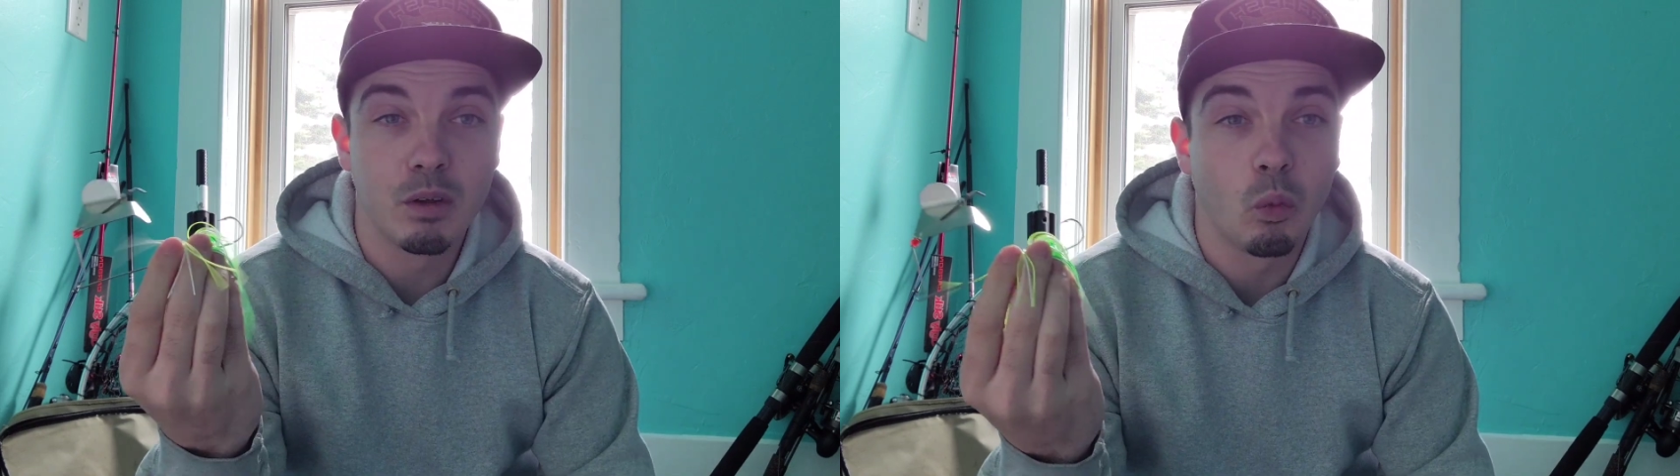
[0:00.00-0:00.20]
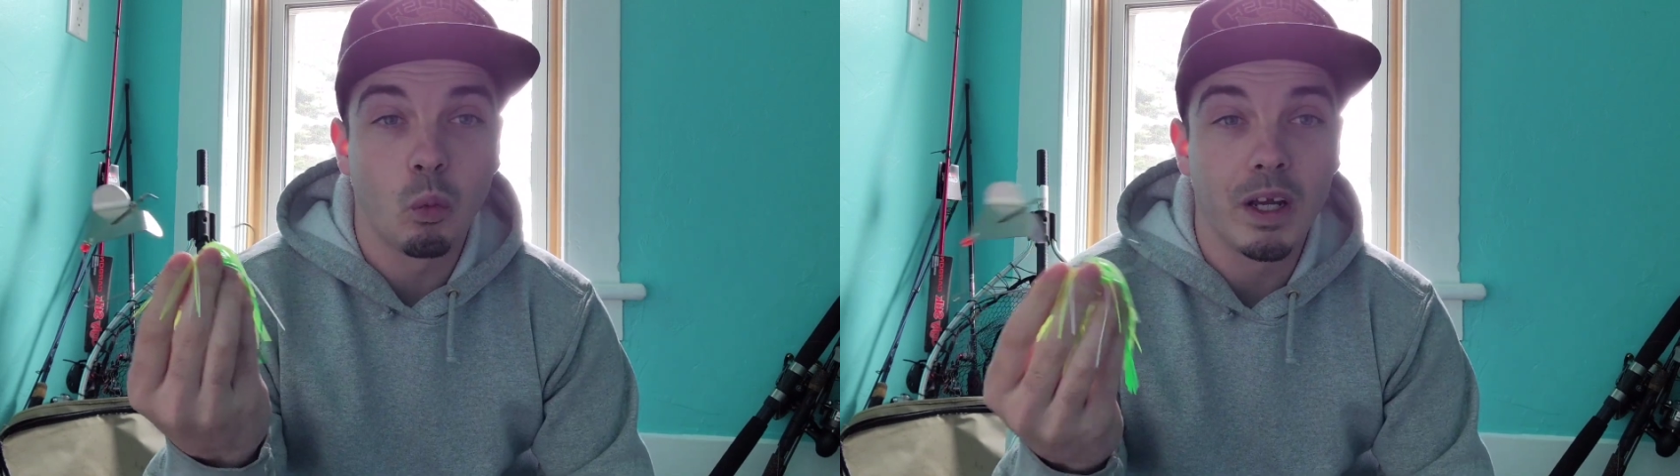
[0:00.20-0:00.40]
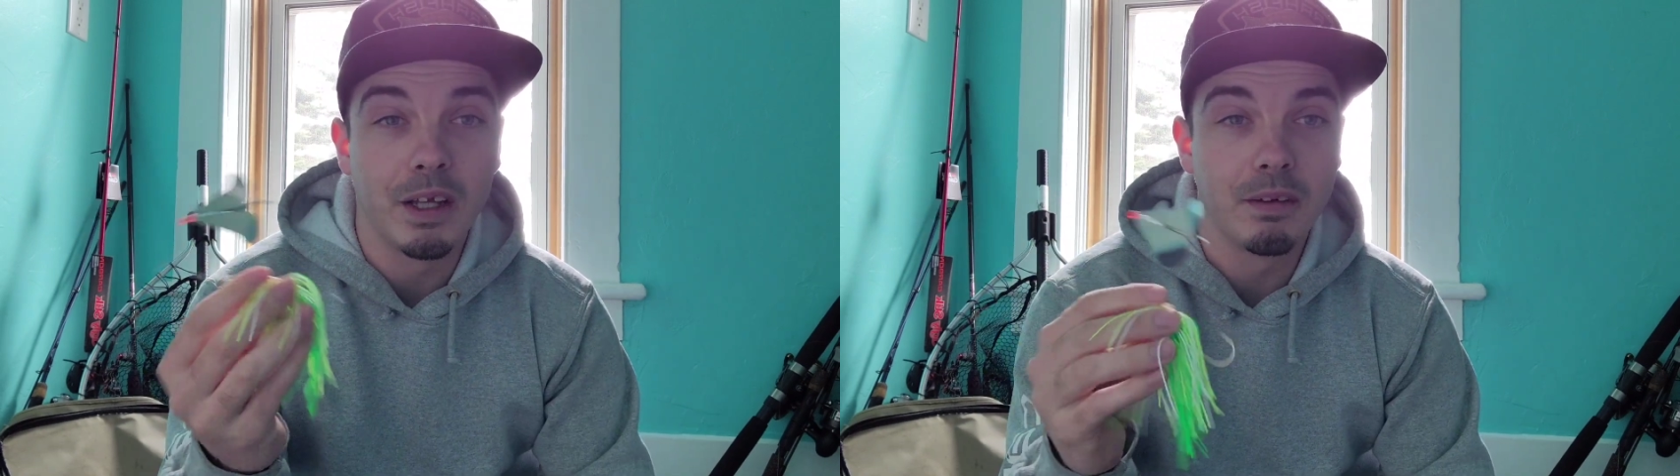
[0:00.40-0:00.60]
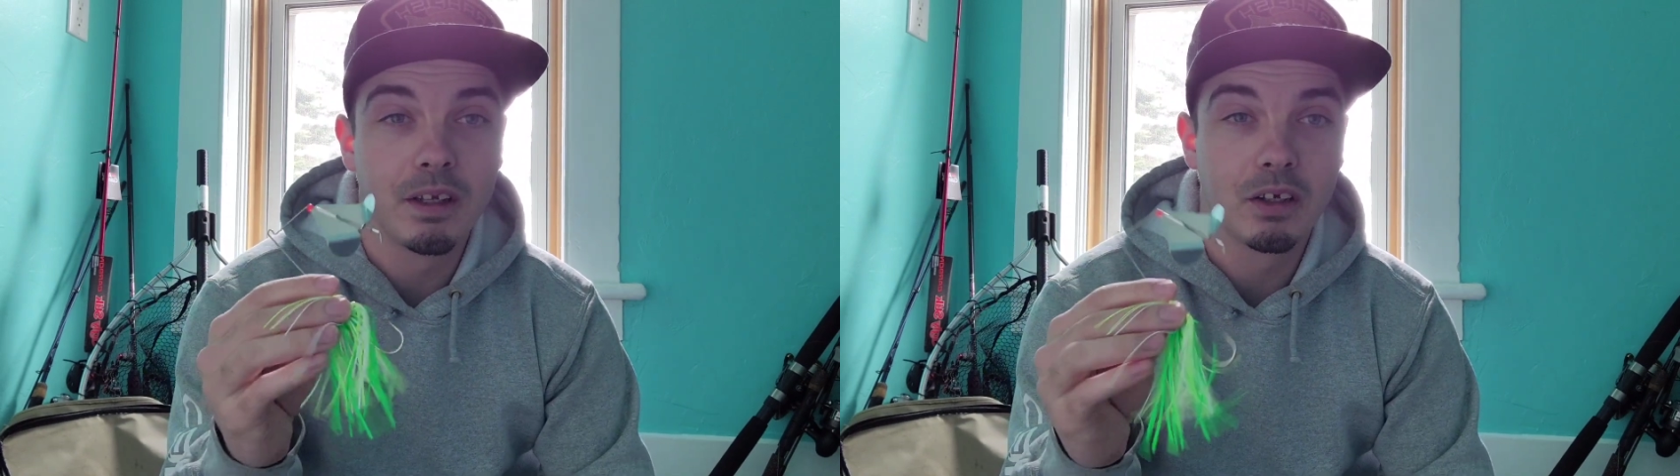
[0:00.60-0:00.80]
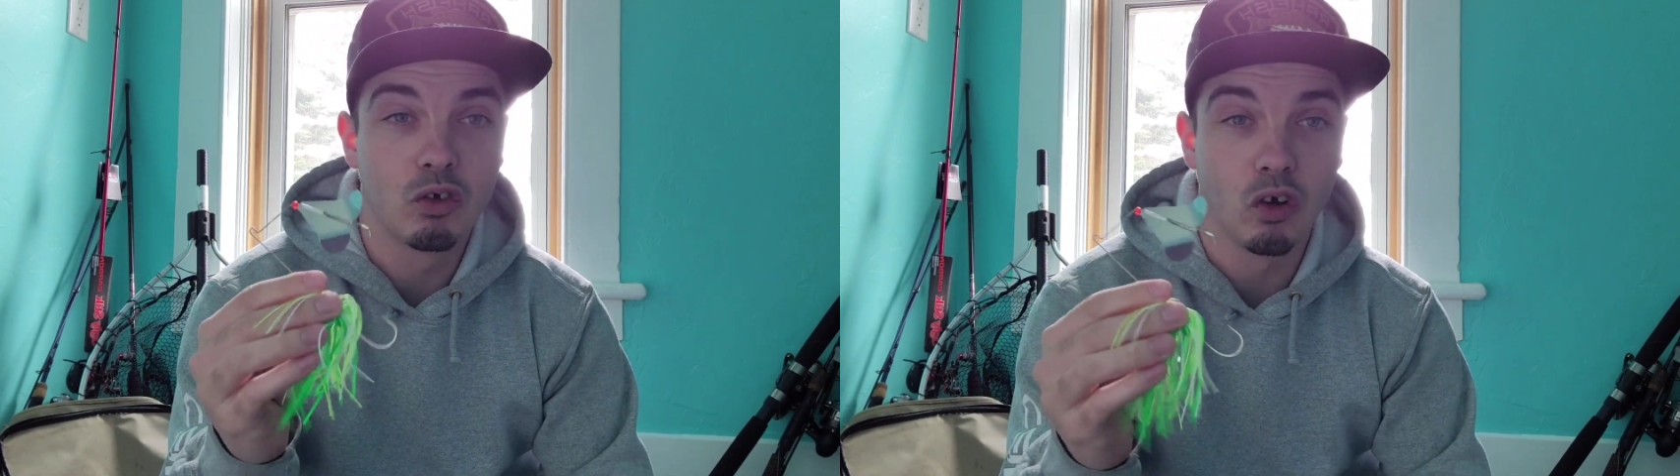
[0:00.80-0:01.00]
a white
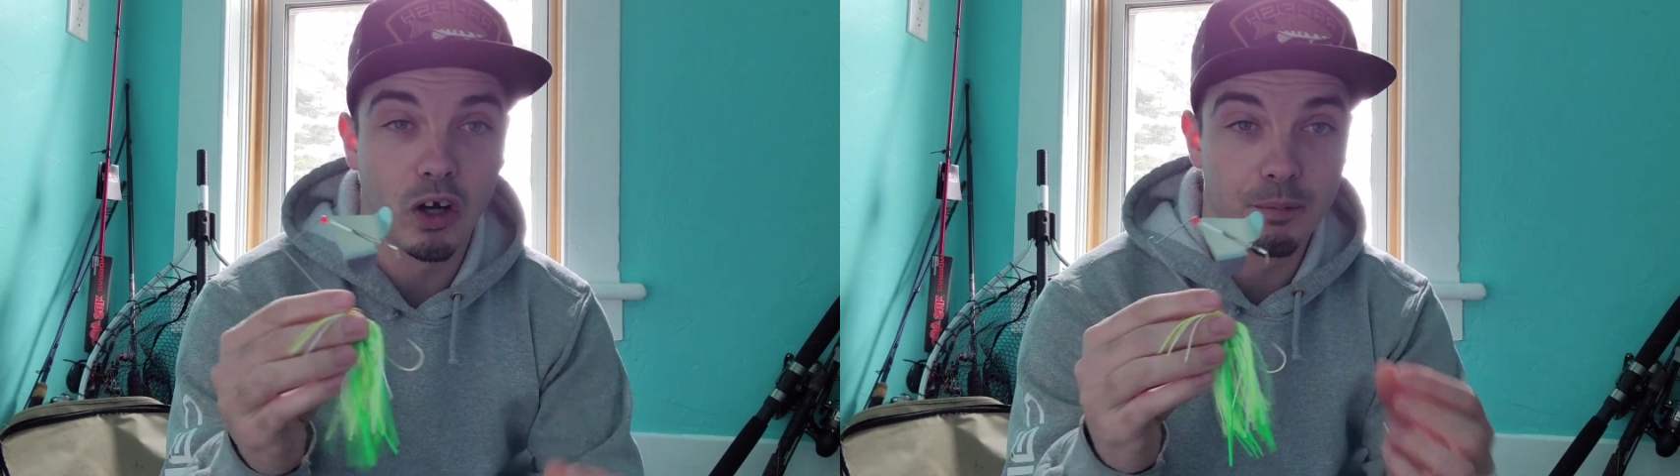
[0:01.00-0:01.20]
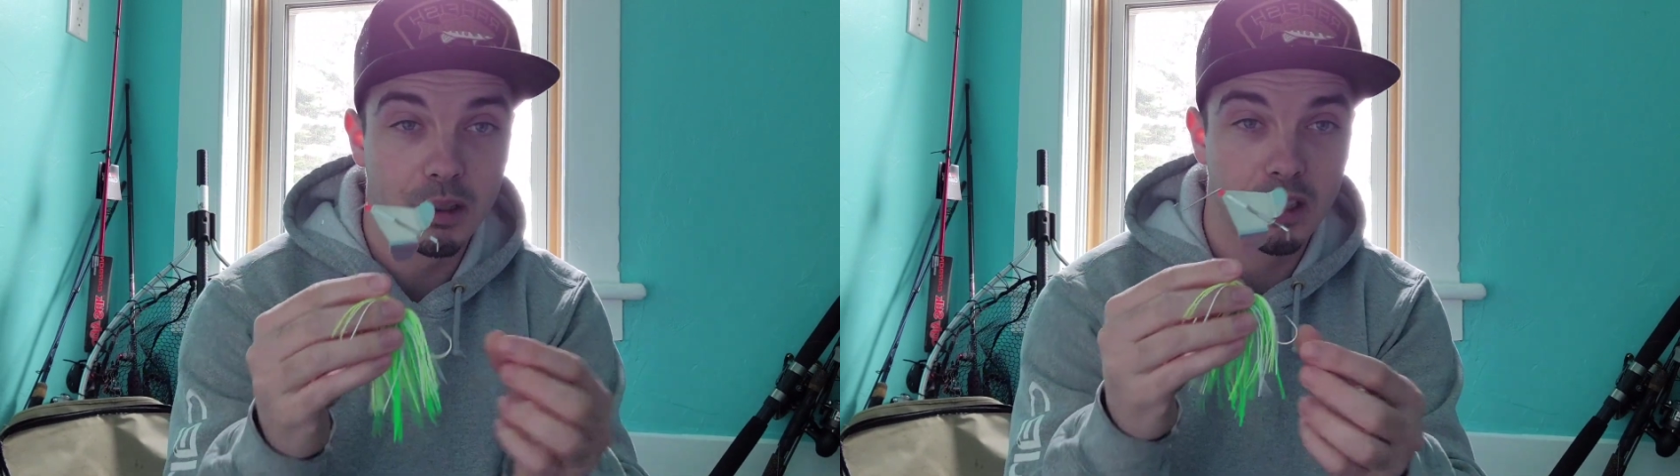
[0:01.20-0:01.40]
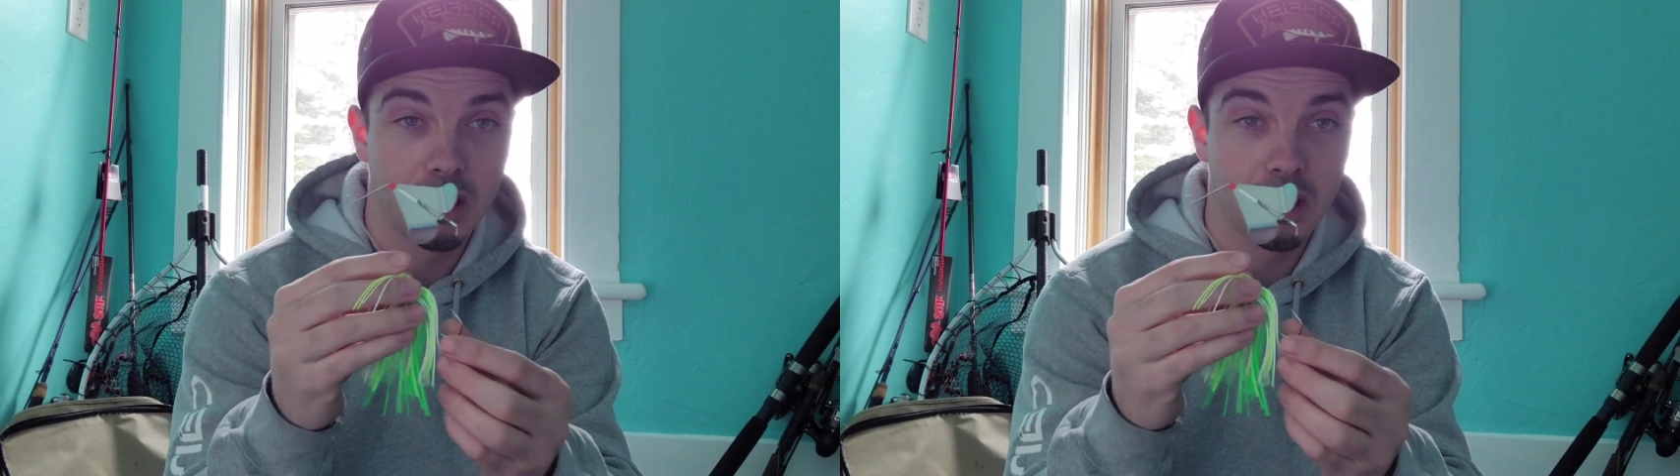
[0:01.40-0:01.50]
grub,